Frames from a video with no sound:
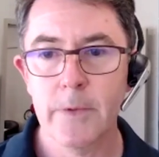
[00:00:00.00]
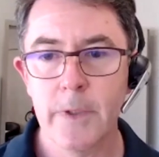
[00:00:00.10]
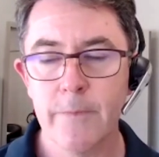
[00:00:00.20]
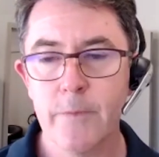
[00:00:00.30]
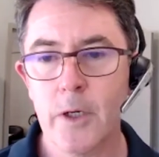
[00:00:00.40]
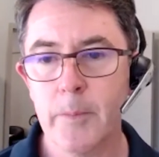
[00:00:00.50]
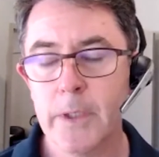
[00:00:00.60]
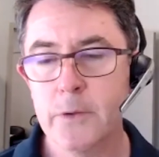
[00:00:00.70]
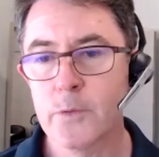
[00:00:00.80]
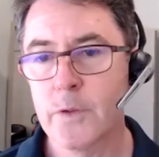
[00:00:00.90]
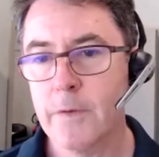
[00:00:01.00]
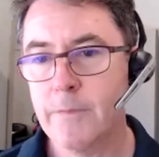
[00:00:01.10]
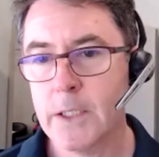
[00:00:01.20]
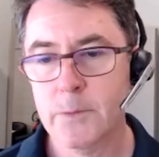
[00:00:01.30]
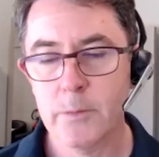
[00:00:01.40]
environmental
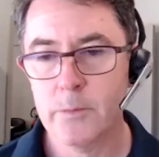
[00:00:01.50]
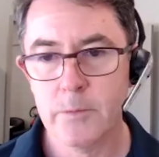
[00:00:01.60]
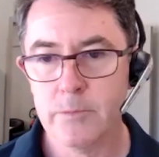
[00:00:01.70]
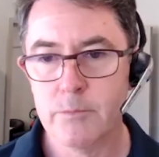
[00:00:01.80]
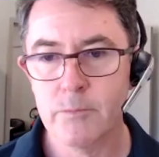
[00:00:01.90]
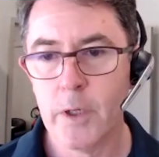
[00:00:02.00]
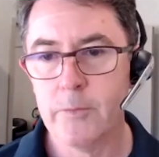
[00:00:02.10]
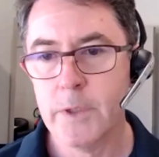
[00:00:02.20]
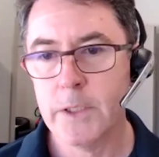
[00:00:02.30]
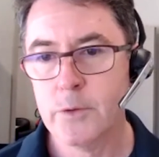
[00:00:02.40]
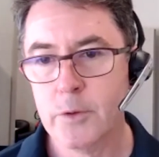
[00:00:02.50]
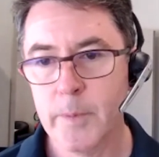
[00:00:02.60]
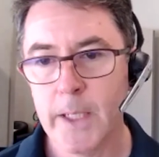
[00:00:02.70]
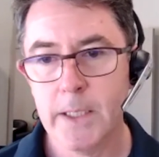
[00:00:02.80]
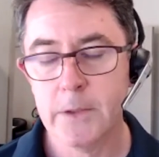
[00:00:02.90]
surveys. We won't really talk about that.